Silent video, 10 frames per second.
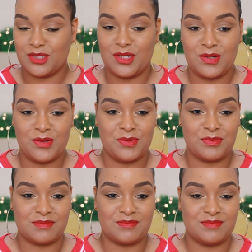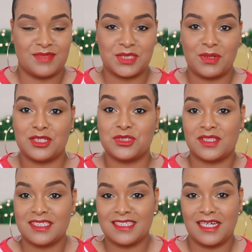so that's why I
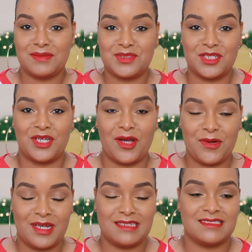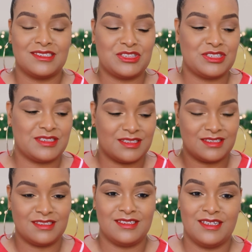took the time to go and just,
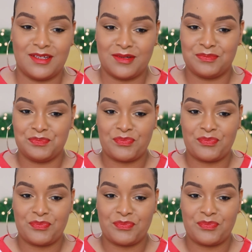you know,